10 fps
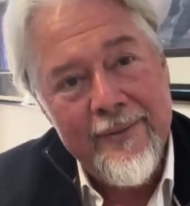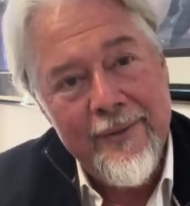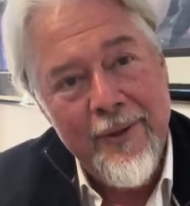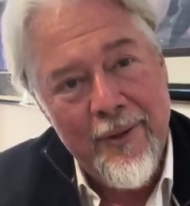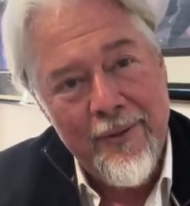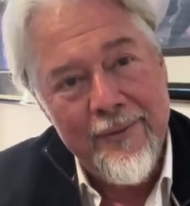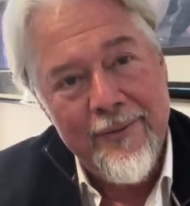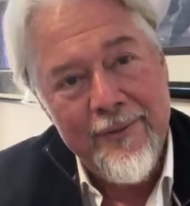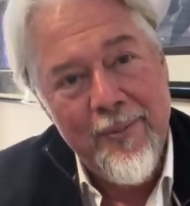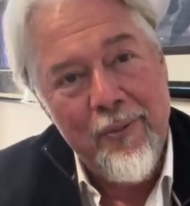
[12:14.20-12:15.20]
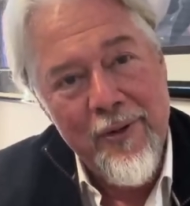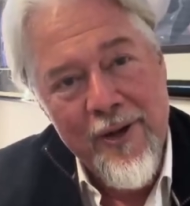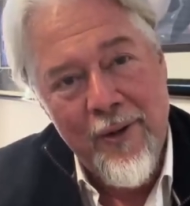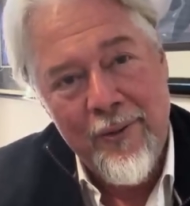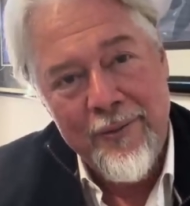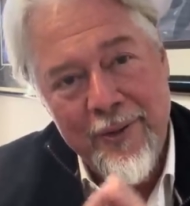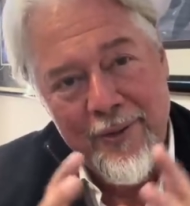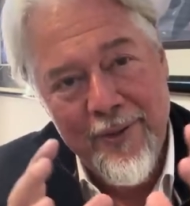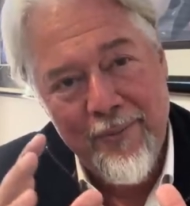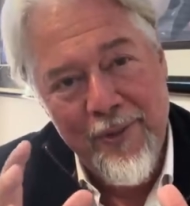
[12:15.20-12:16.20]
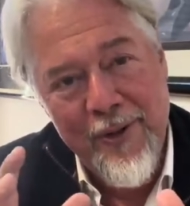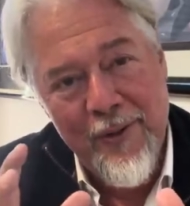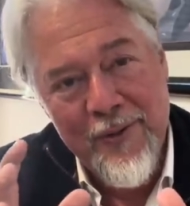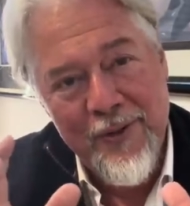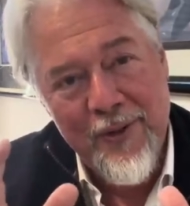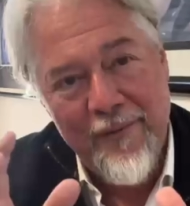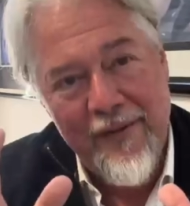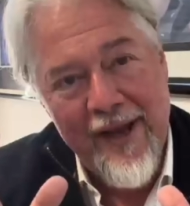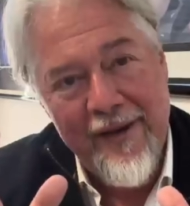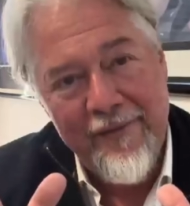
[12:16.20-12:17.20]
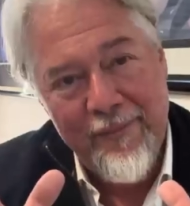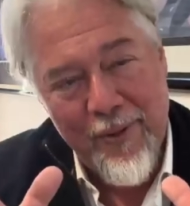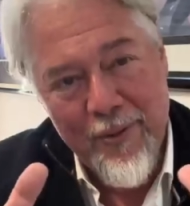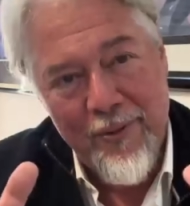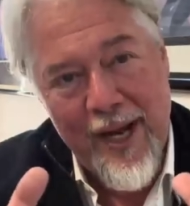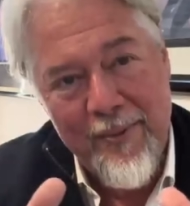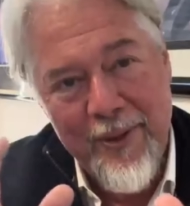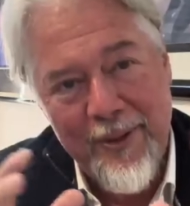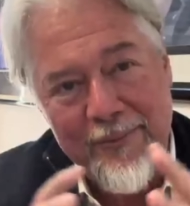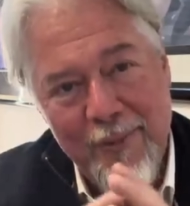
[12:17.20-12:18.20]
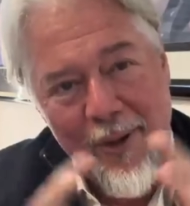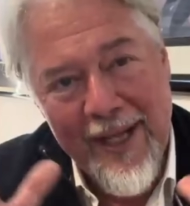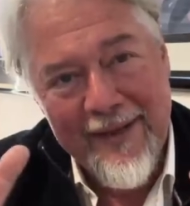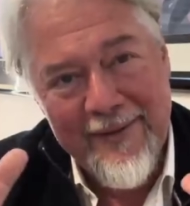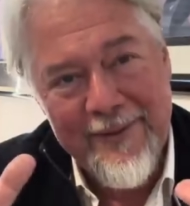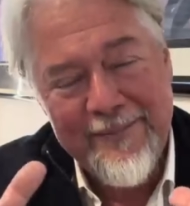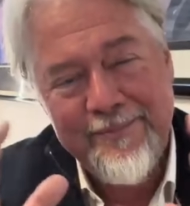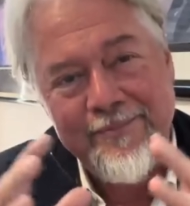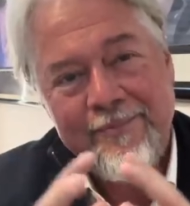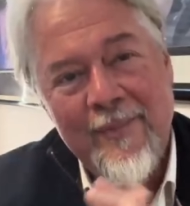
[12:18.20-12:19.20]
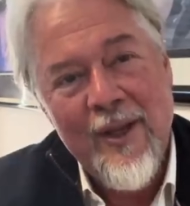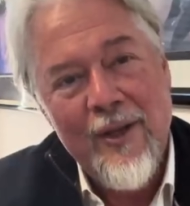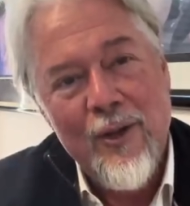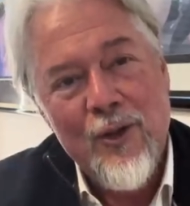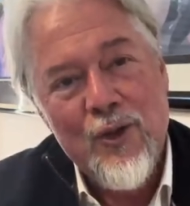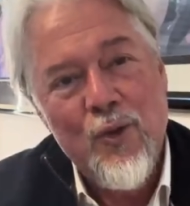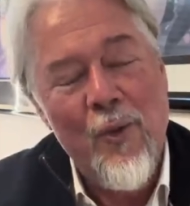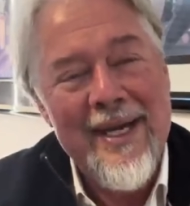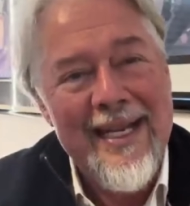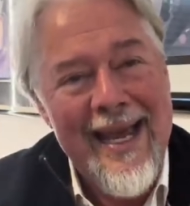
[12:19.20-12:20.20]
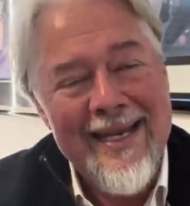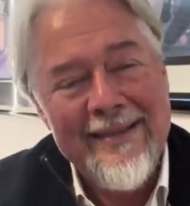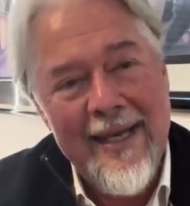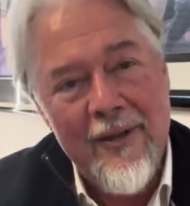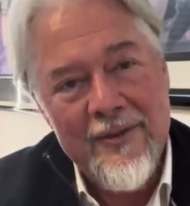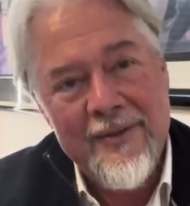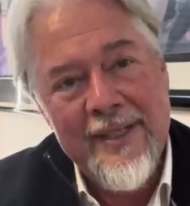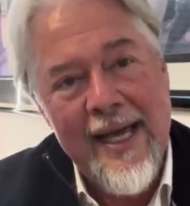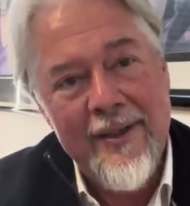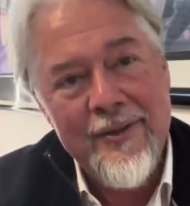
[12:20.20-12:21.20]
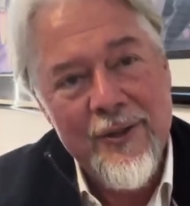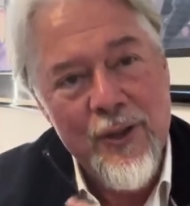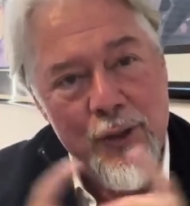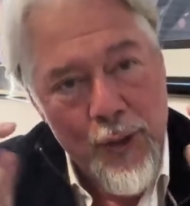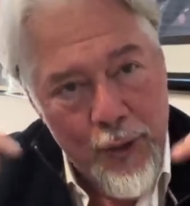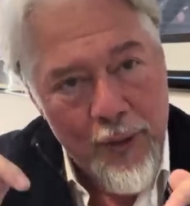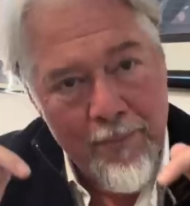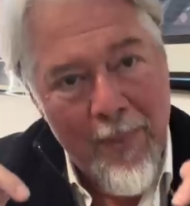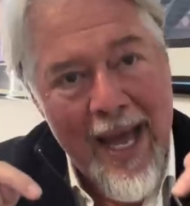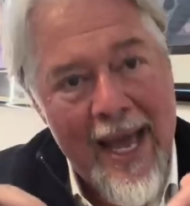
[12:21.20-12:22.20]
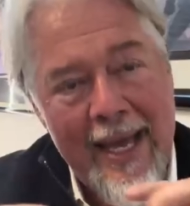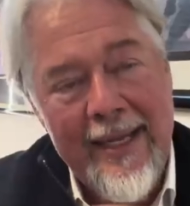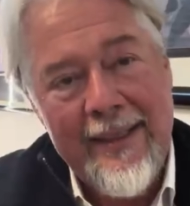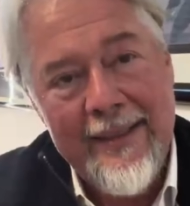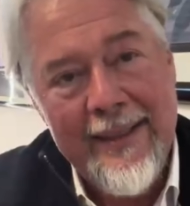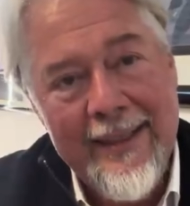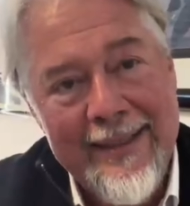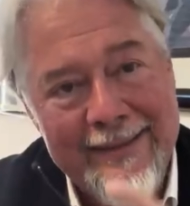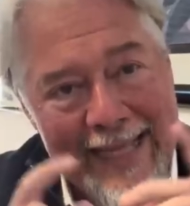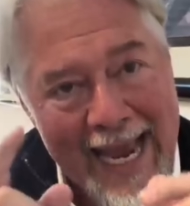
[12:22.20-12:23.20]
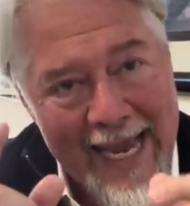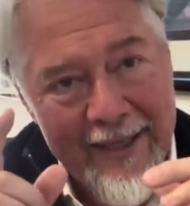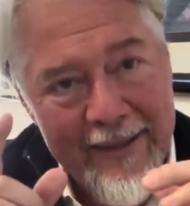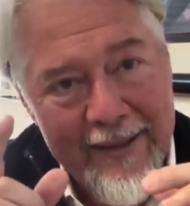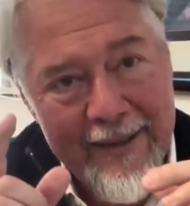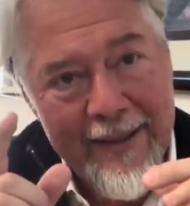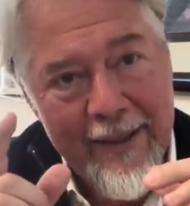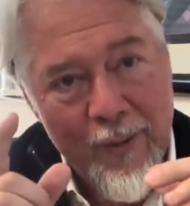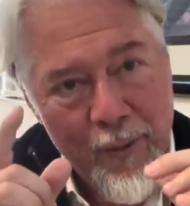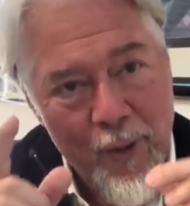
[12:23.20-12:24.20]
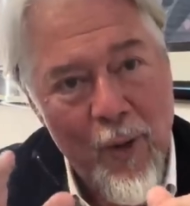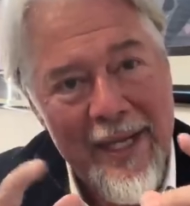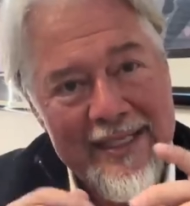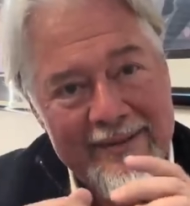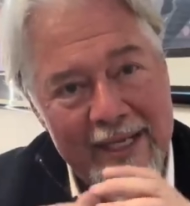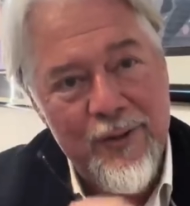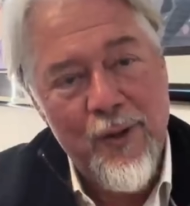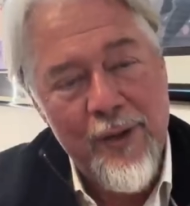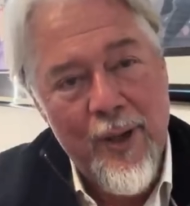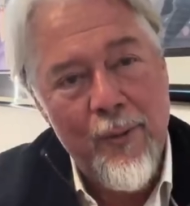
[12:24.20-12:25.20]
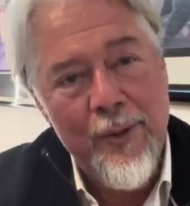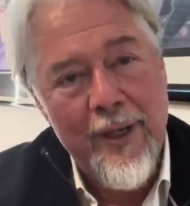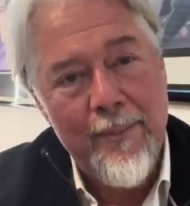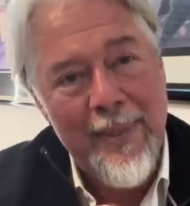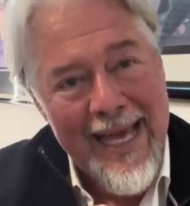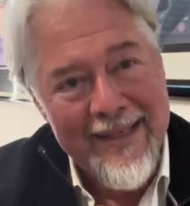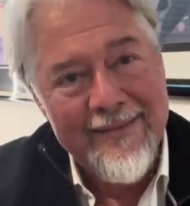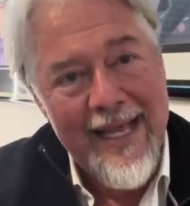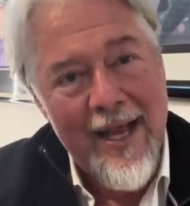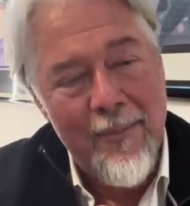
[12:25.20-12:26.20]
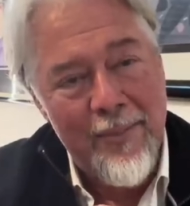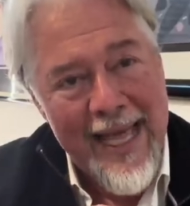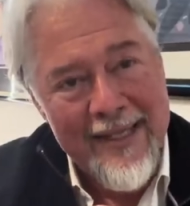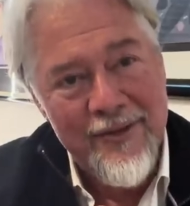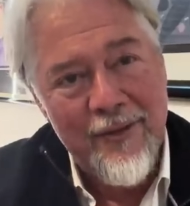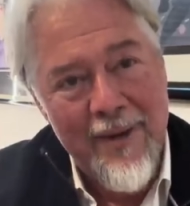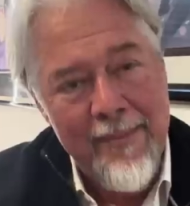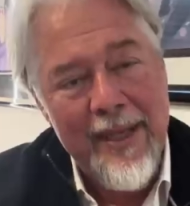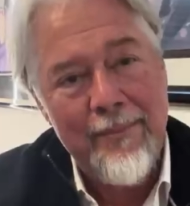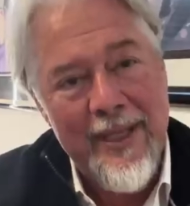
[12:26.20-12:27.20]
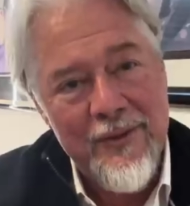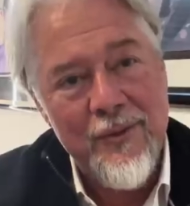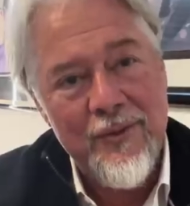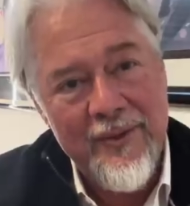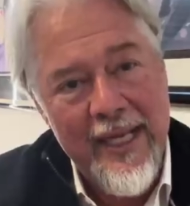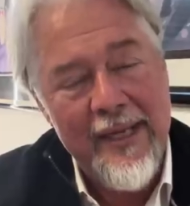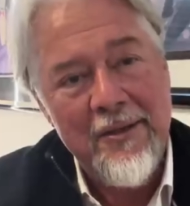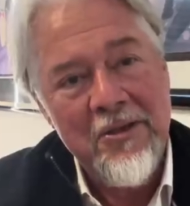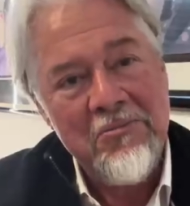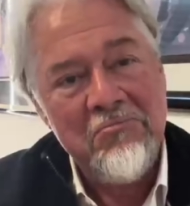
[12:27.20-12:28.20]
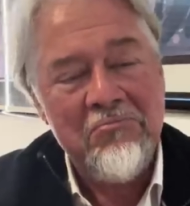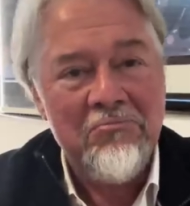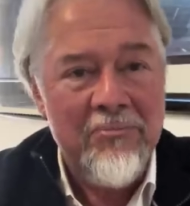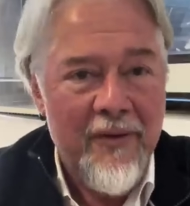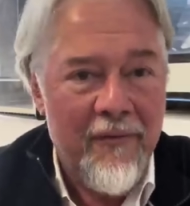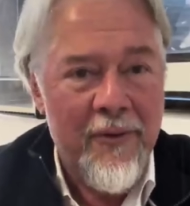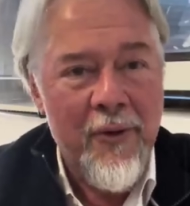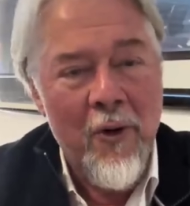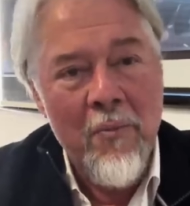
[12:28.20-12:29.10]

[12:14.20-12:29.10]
You know, the pre-owned, you know, the pre-owned certified program, you know, Rolex. $29,000. You can buy that Rolex Daytona with a blacked out black ceramic bezel today for no